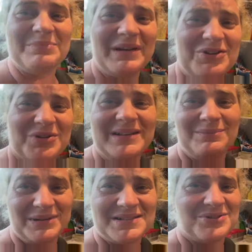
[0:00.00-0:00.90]
pantry.
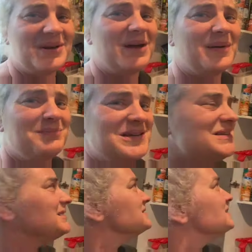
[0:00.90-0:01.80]
Please ignore how messy
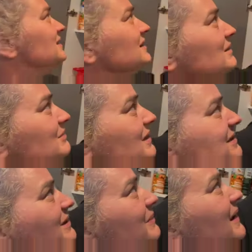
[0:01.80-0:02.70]
it is. But at the back